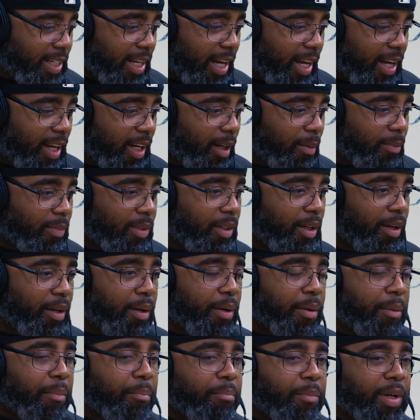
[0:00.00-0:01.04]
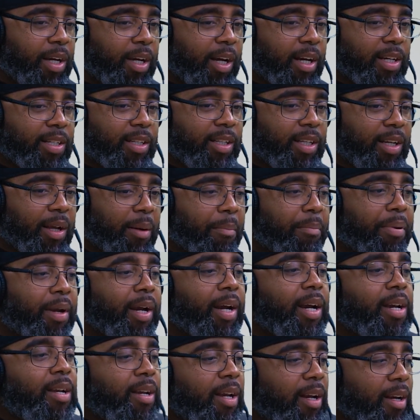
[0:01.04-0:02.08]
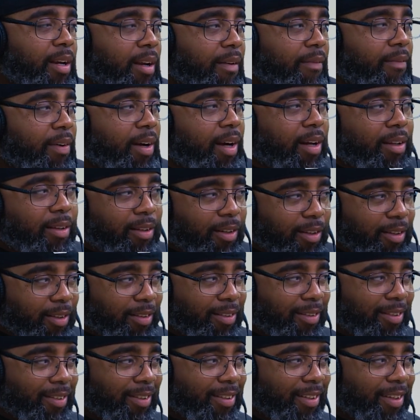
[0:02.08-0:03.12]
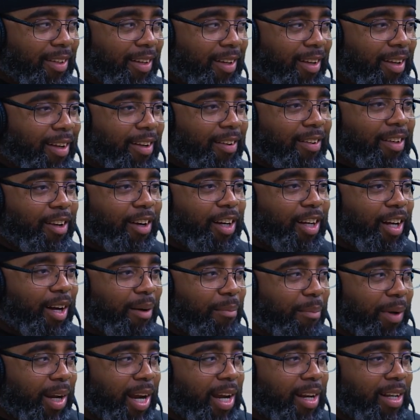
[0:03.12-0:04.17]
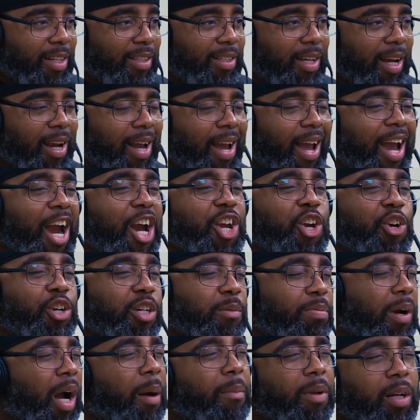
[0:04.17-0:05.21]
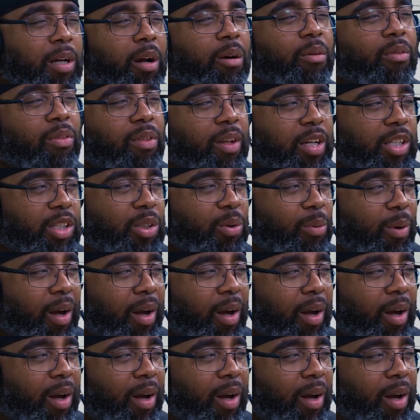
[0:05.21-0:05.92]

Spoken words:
times, because the opinion of others, they'll come in and say, hey, you should probably go this